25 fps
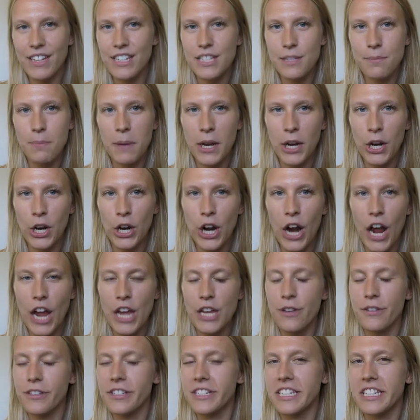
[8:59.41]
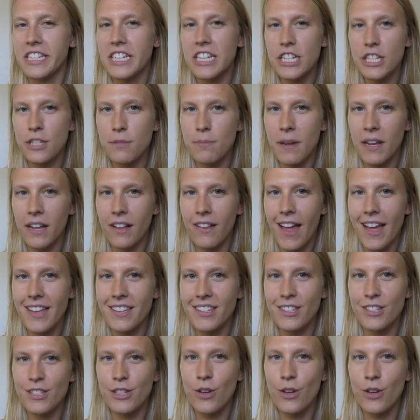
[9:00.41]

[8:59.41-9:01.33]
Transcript: spinner. I used to teach spin classes,